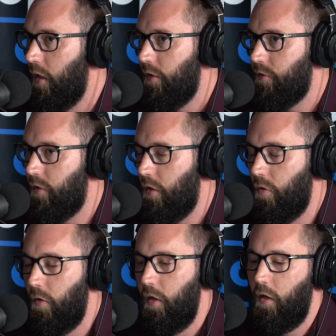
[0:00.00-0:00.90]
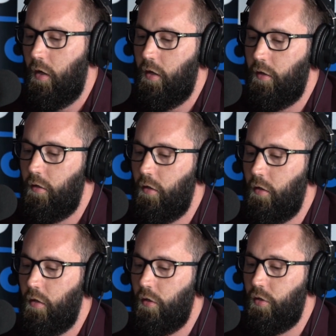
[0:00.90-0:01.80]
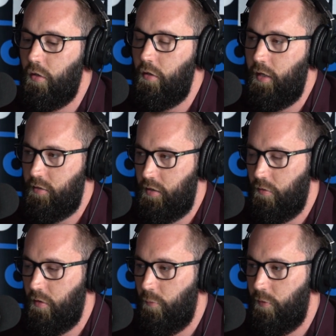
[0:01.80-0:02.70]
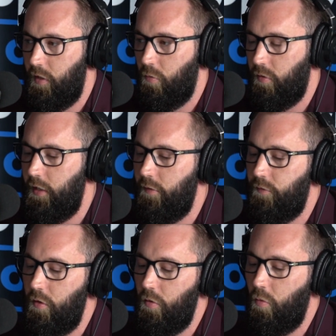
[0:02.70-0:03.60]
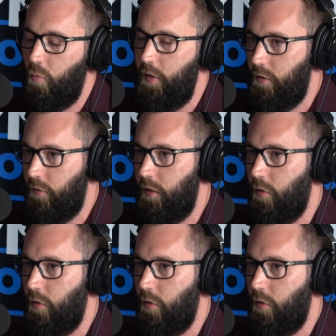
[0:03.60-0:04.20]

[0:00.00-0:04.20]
So a good SEO company will give you weekly or